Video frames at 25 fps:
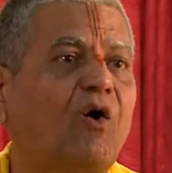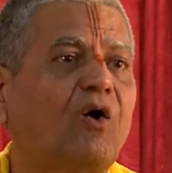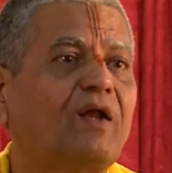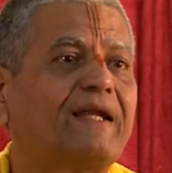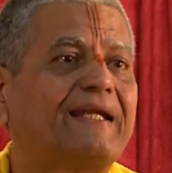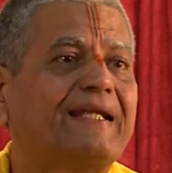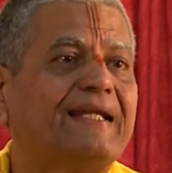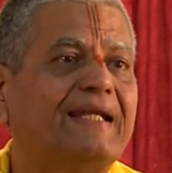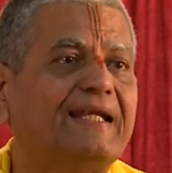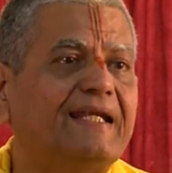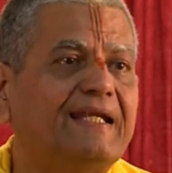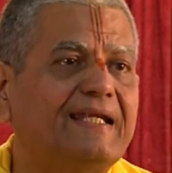all
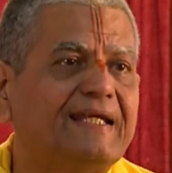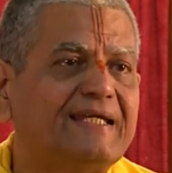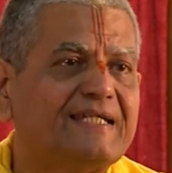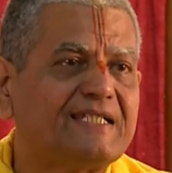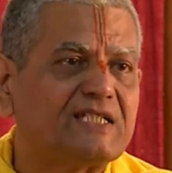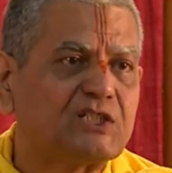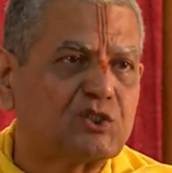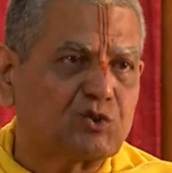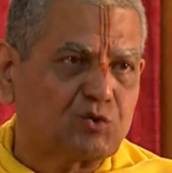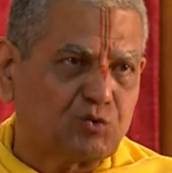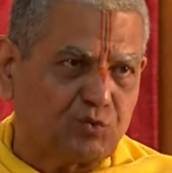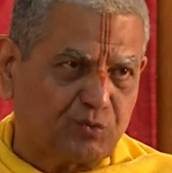
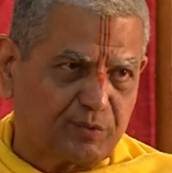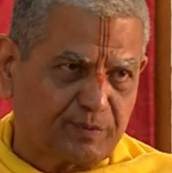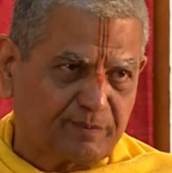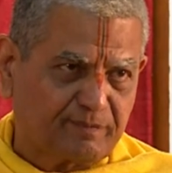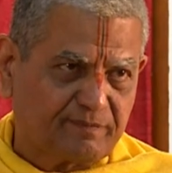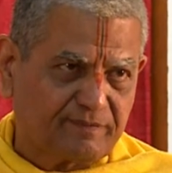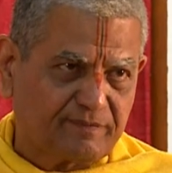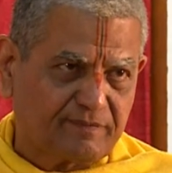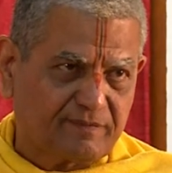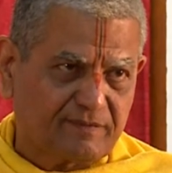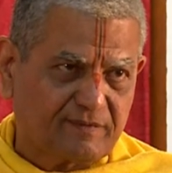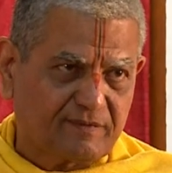relate to.
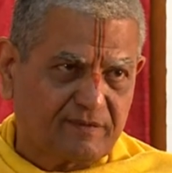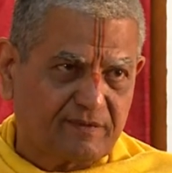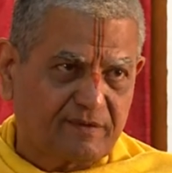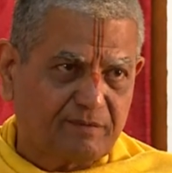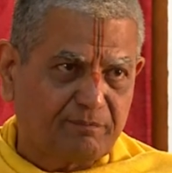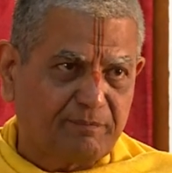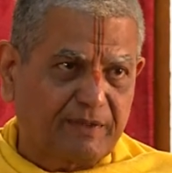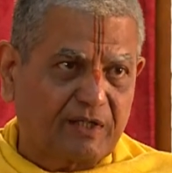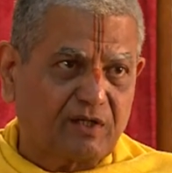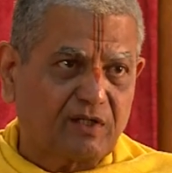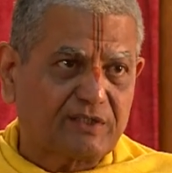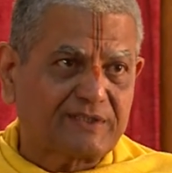
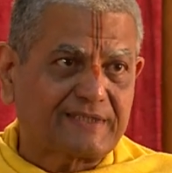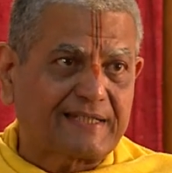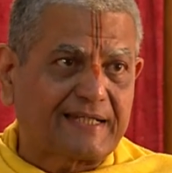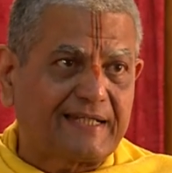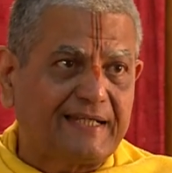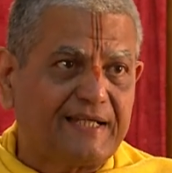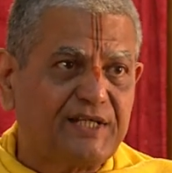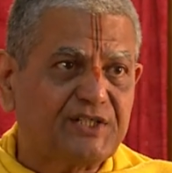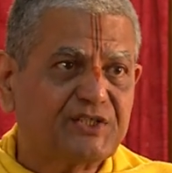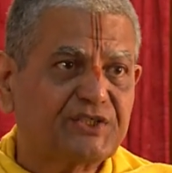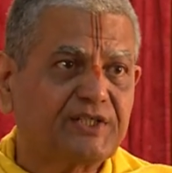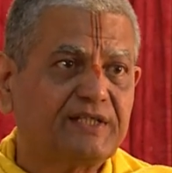Because
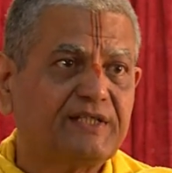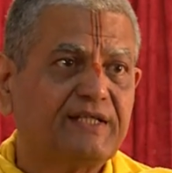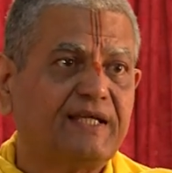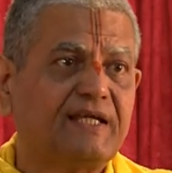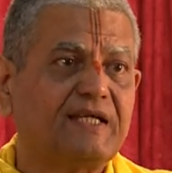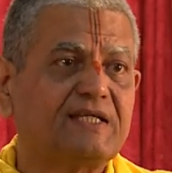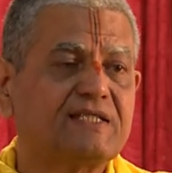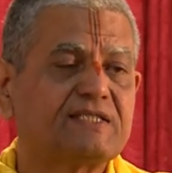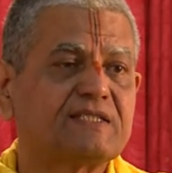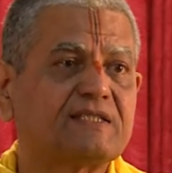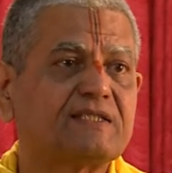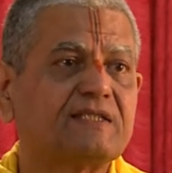relation
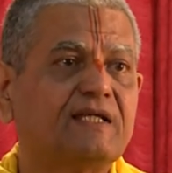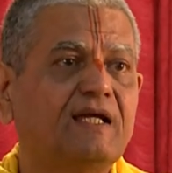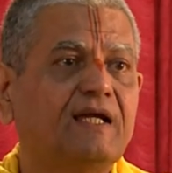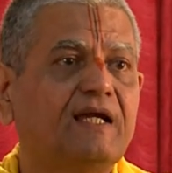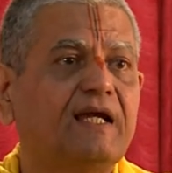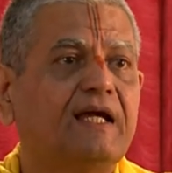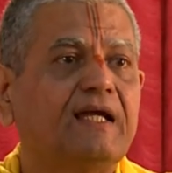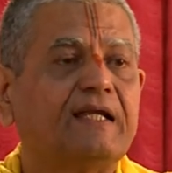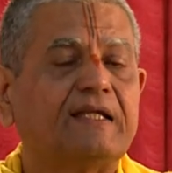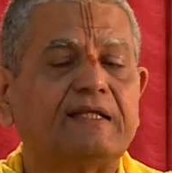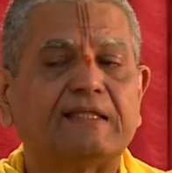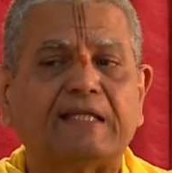is
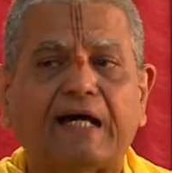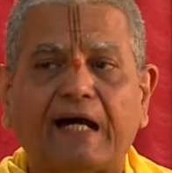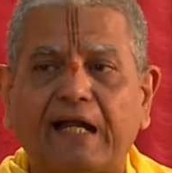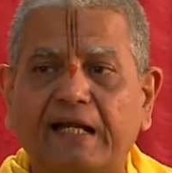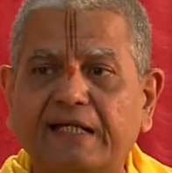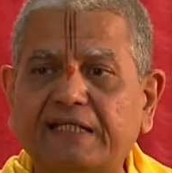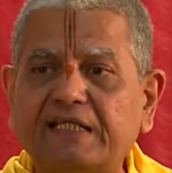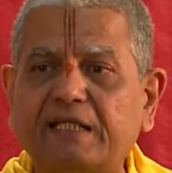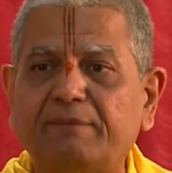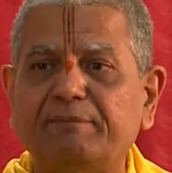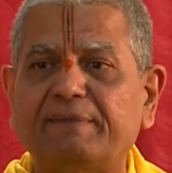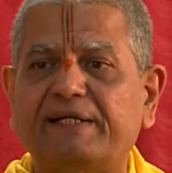the
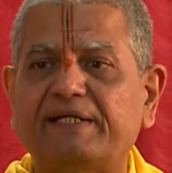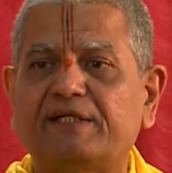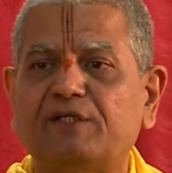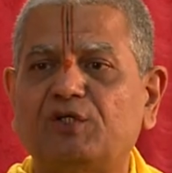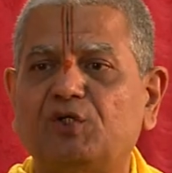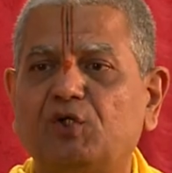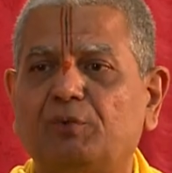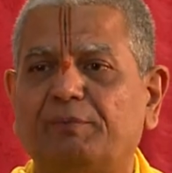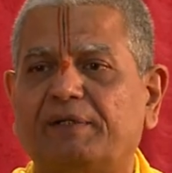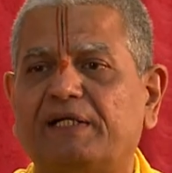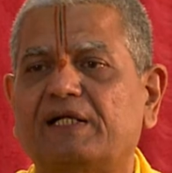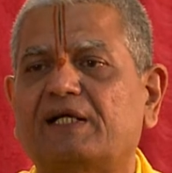
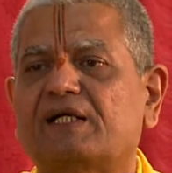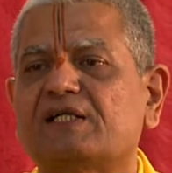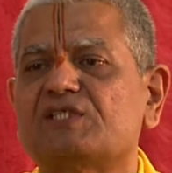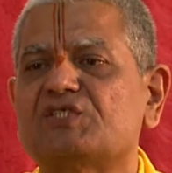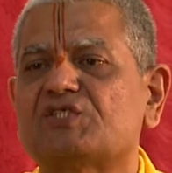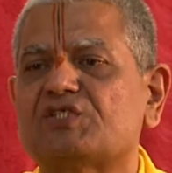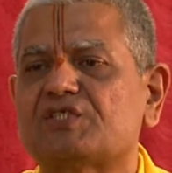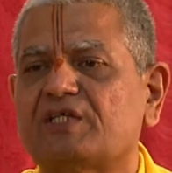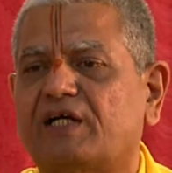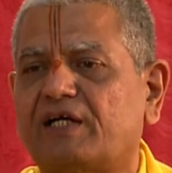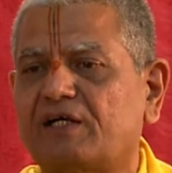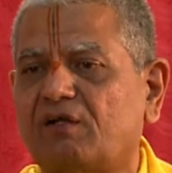ultimate human
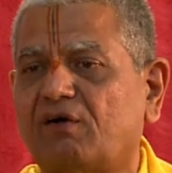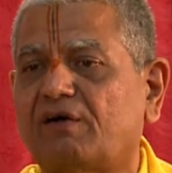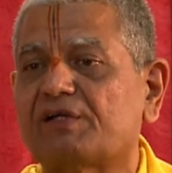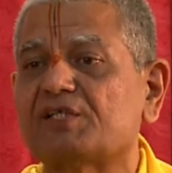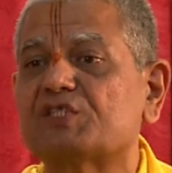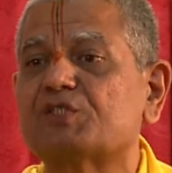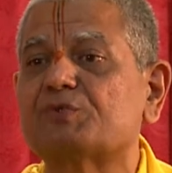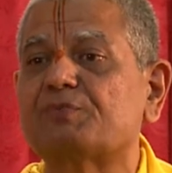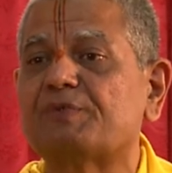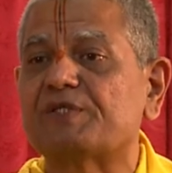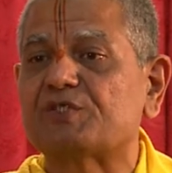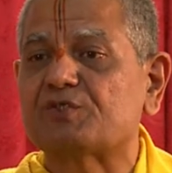concern
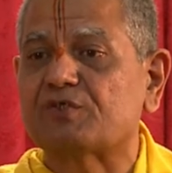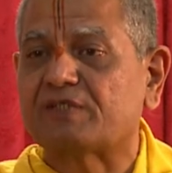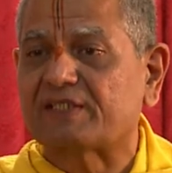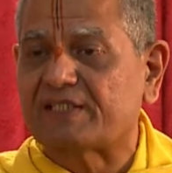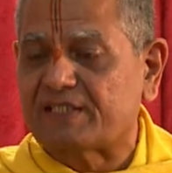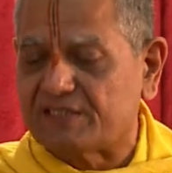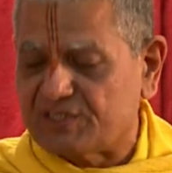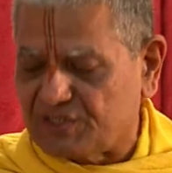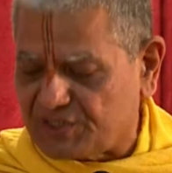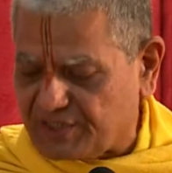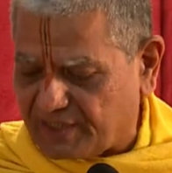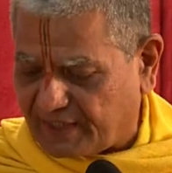or a spiritual
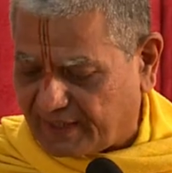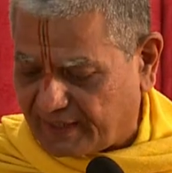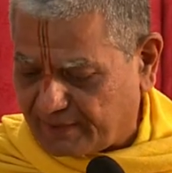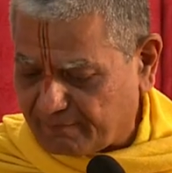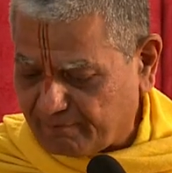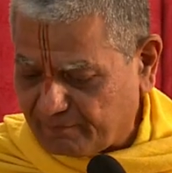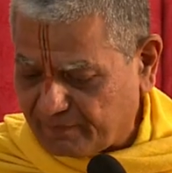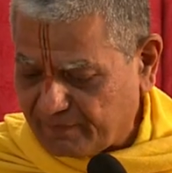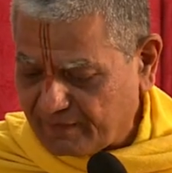concern.